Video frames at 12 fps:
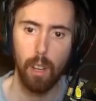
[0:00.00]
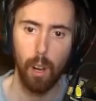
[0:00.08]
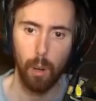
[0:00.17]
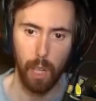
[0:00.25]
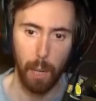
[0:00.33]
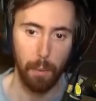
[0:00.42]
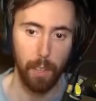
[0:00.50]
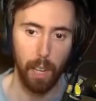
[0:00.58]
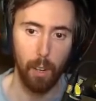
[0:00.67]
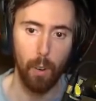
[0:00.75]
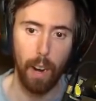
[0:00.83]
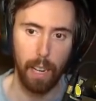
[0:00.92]
Okay, we've got
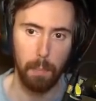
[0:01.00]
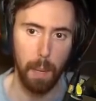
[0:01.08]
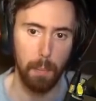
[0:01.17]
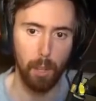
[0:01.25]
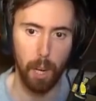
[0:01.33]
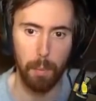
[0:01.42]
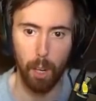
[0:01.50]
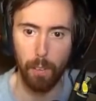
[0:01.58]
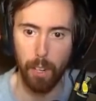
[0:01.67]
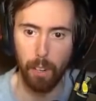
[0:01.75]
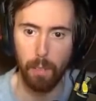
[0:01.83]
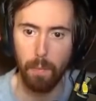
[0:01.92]
a lot of people coming
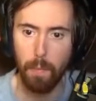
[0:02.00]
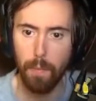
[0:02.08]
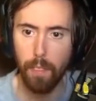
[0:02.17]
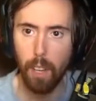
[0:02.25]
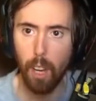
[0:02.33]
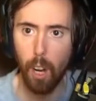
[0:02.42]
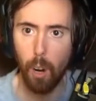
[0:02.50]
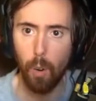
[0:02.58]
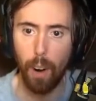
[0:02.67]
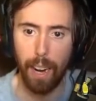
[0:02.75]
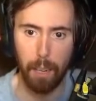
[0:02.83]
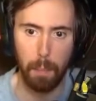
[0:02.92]
over here. A
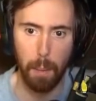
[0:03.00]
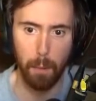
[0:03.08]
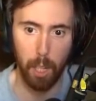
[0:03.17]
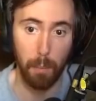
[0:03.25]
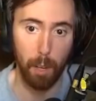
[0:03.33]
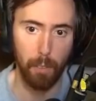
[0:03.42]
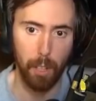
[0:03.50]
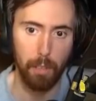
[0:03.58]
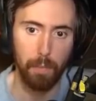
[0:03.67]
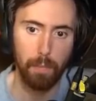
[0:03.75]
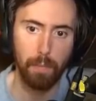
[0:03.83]
lot of people coming over here.